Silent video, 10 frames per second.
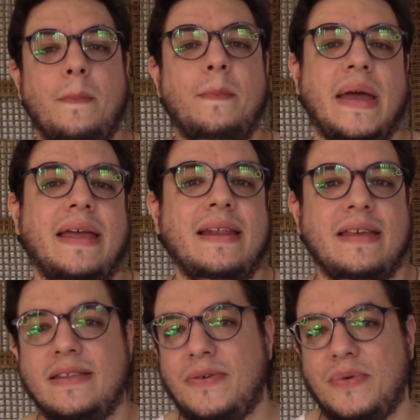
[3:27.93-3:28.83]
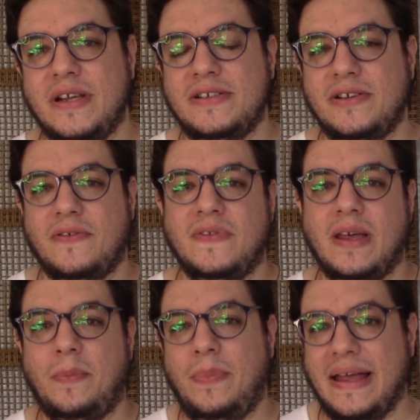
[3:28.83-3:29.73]
mainly in the region of
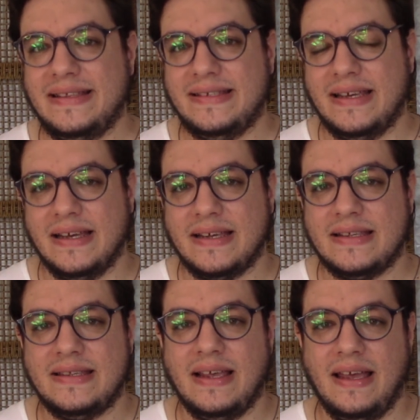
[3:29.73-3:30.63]
the appendix,